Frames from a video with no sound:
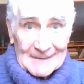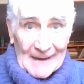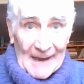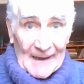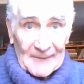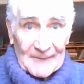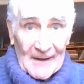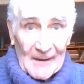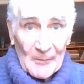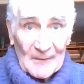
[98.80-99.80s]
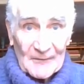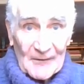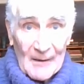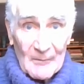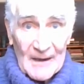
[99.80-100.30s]
And dare we
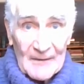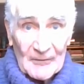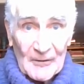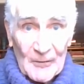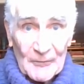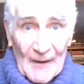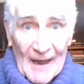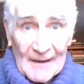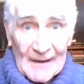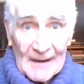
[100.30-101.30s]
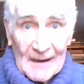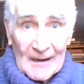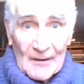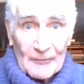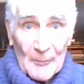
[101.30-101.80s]
say we even use that
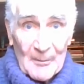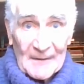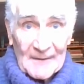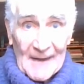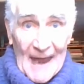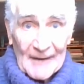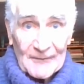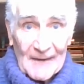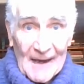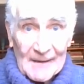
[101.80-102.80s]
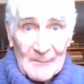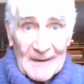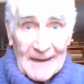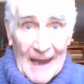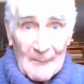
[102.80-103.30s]
forbidden, nasty enemy
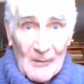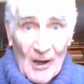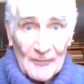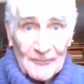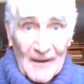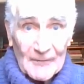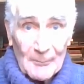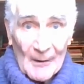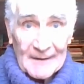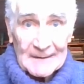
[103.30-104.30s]
camp called Facebook.